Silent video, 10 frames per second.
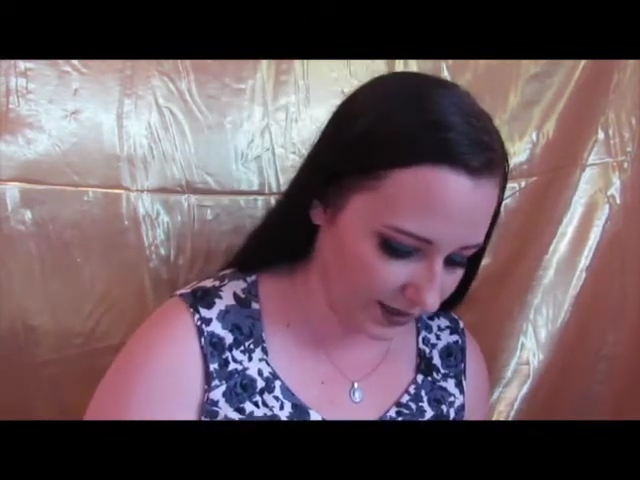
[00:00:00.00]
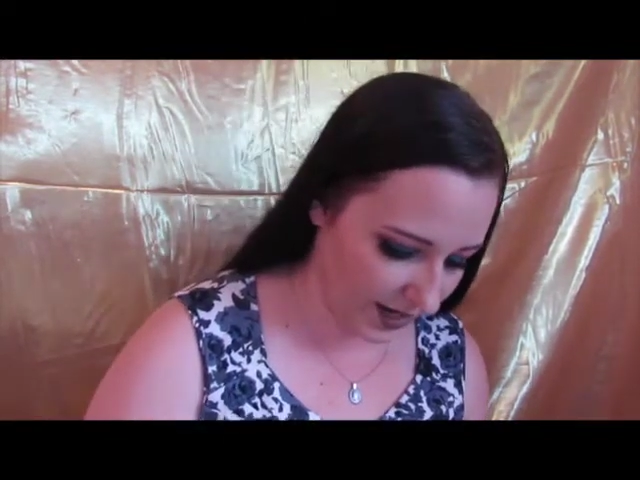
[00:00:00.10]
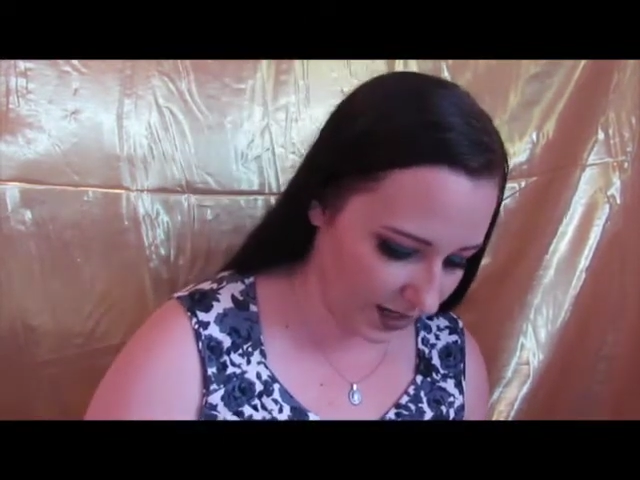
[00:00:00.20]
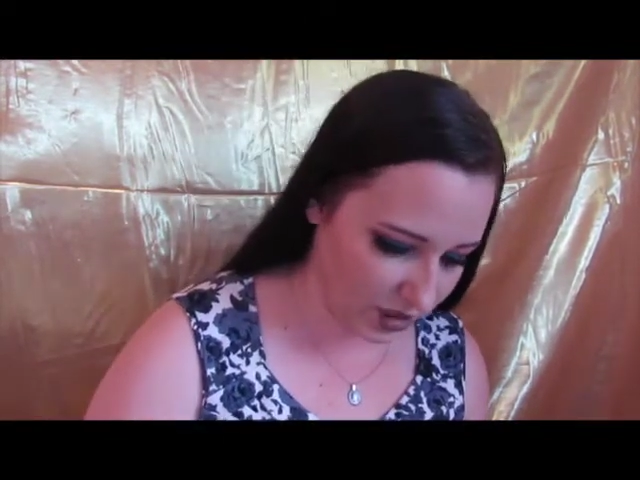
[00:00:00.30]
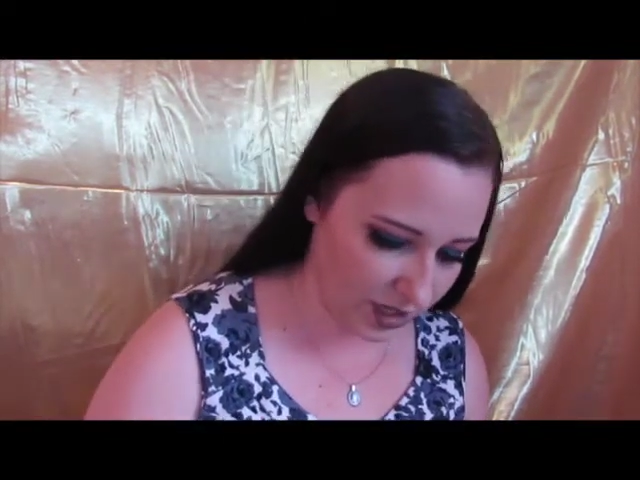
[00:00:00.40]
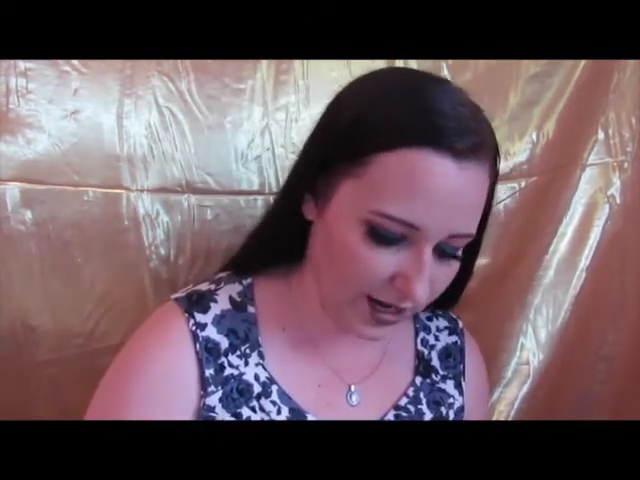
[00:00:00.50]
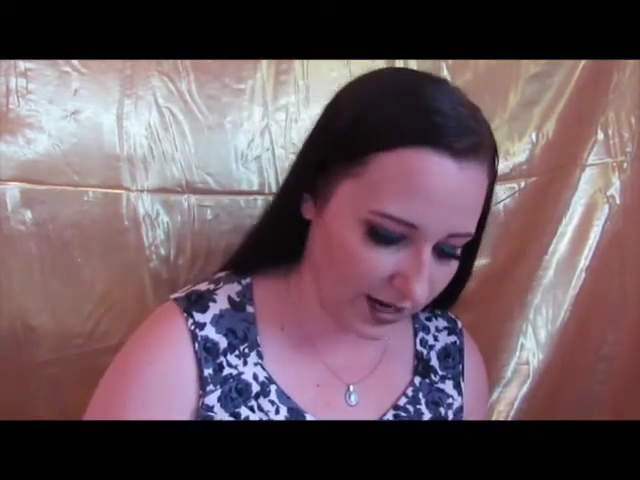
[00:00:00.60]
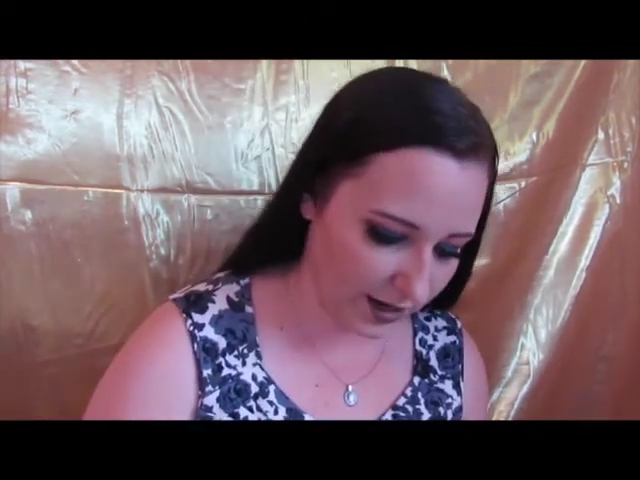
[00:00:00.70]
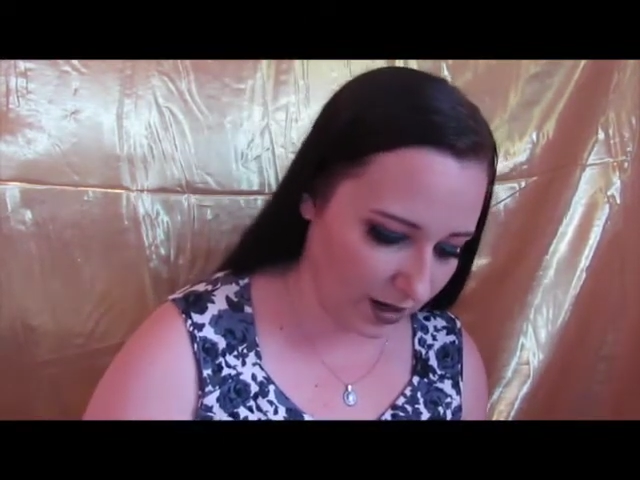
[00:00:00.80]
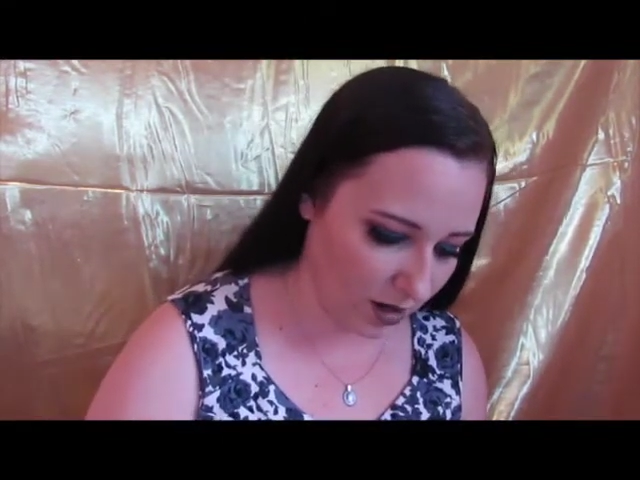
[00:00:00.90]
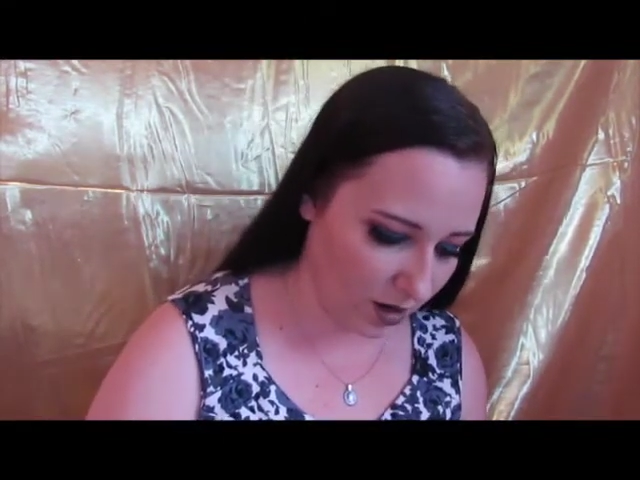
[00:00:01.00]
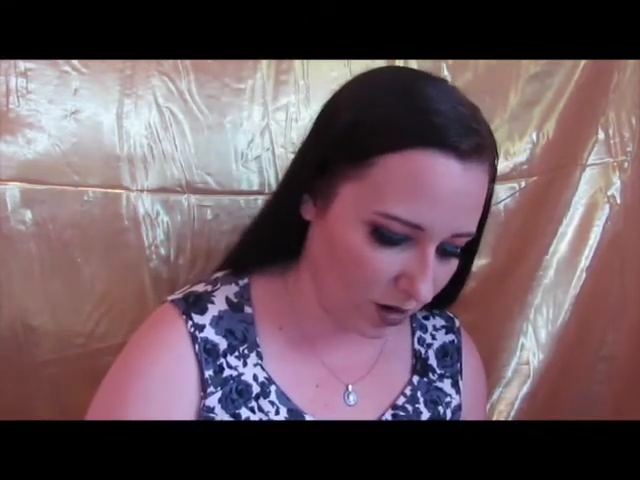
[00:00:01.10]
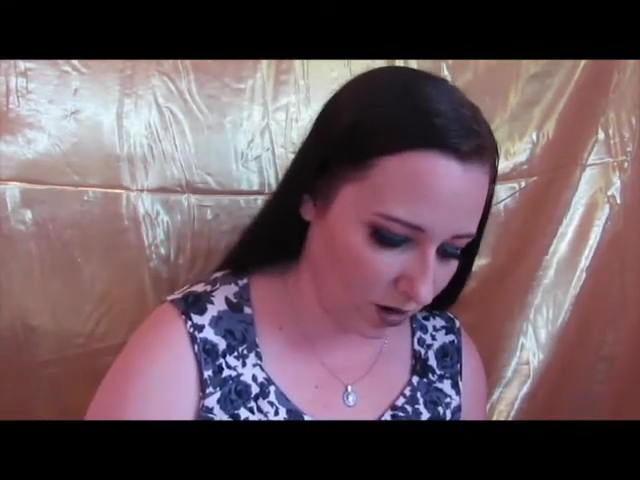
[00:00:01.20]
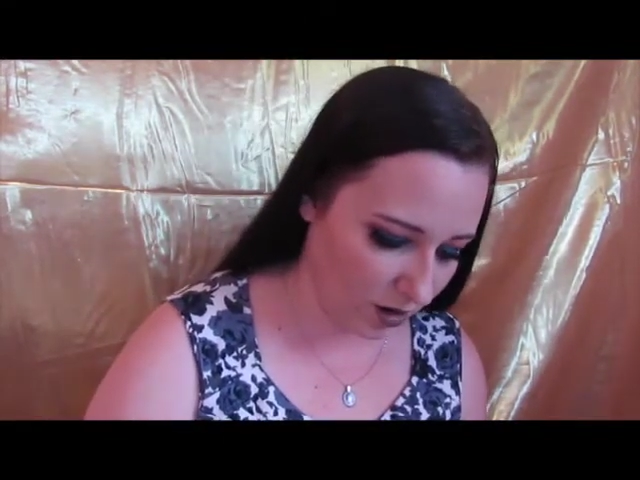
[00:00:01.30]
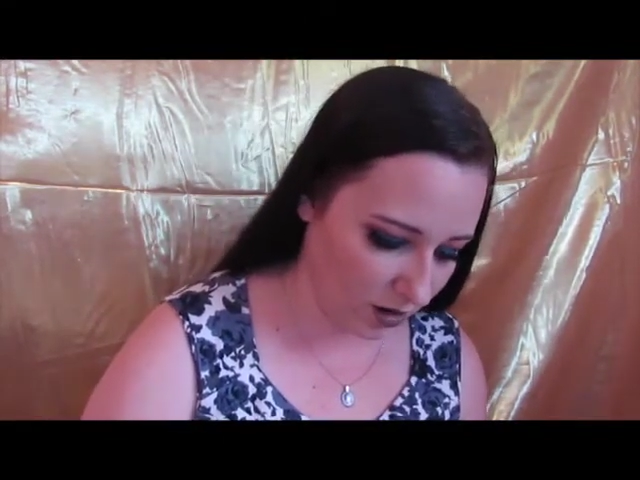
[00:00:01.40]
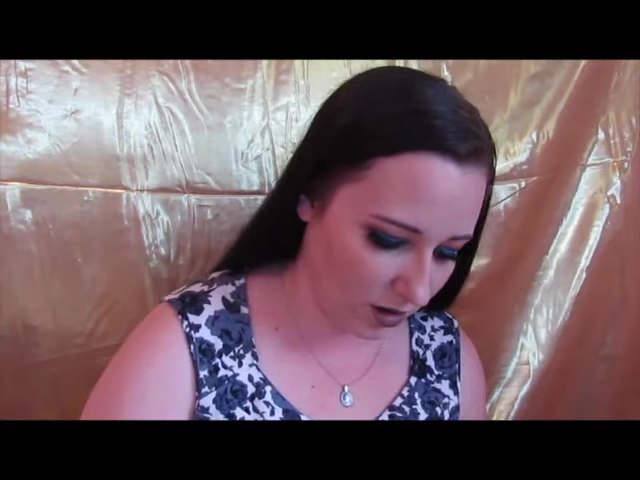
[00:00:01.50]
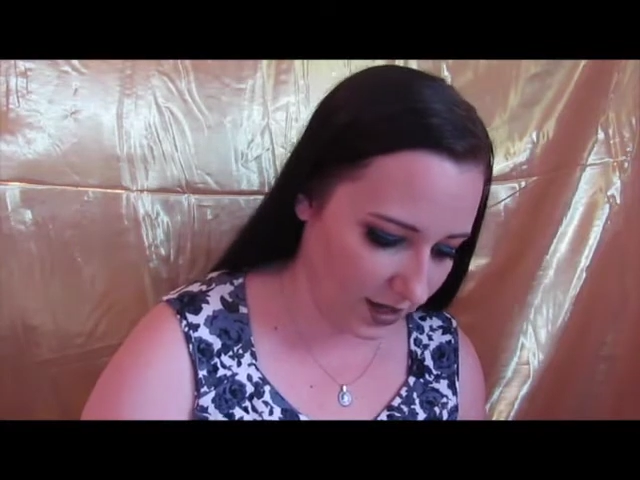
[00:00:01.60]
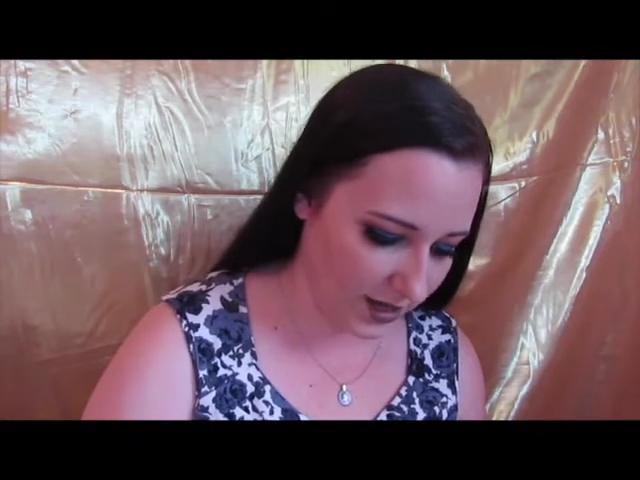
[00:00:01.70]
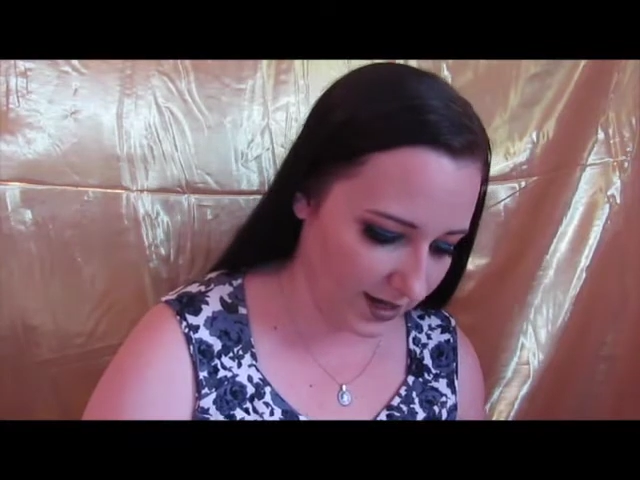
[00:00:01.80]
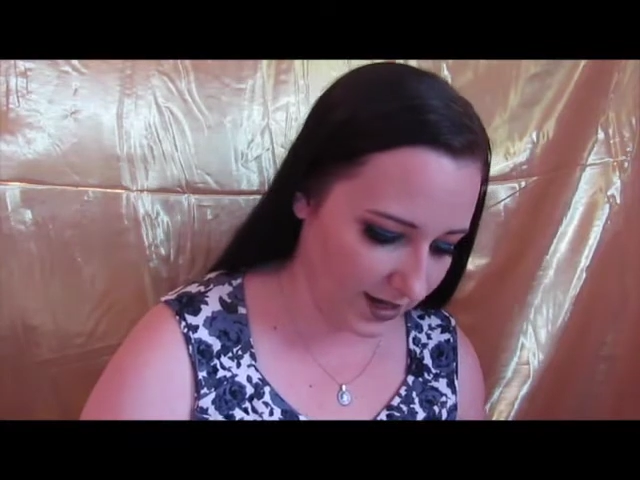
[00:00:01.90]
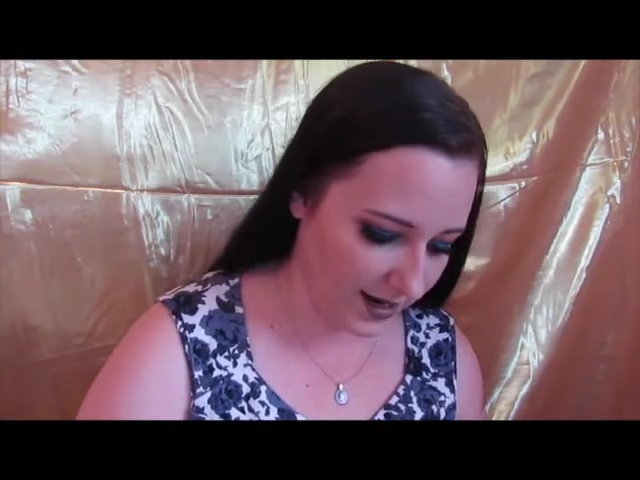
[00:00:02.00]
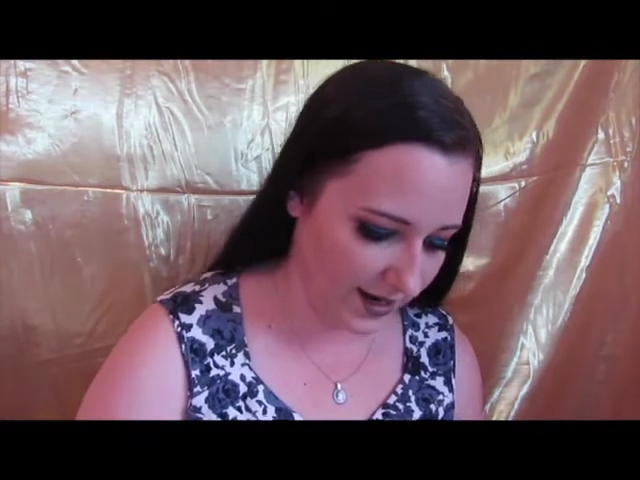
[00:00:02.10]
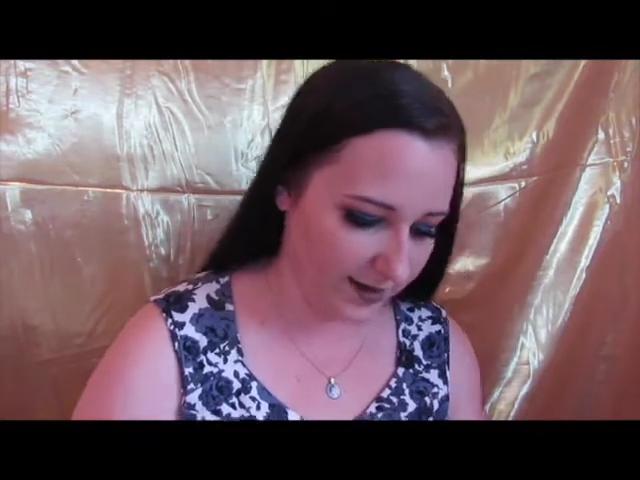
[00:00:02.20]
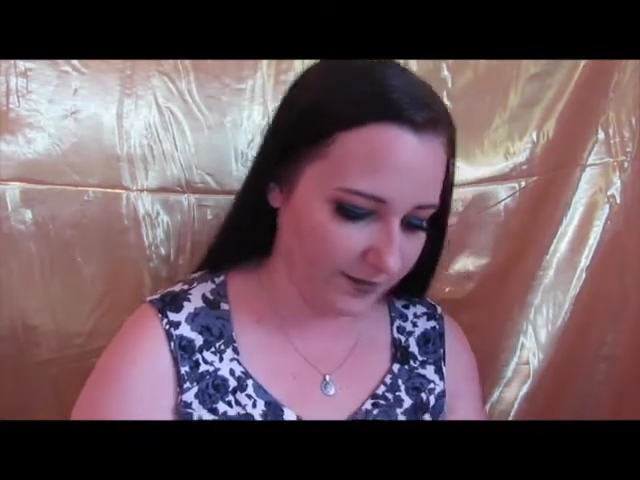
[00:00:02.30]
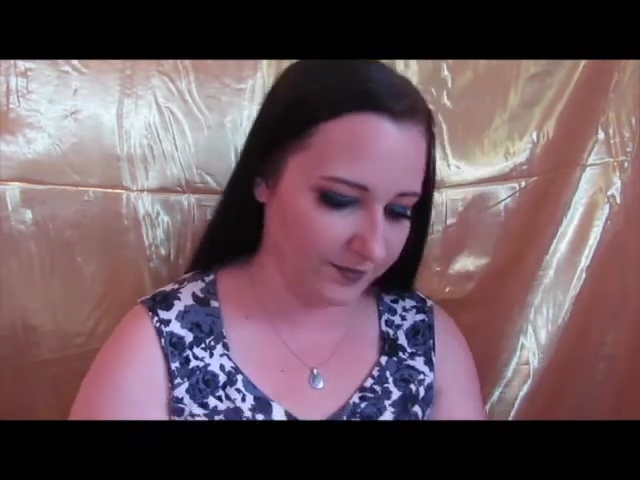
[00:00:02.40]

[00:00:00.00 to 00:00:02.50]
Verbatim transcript: #AllDay.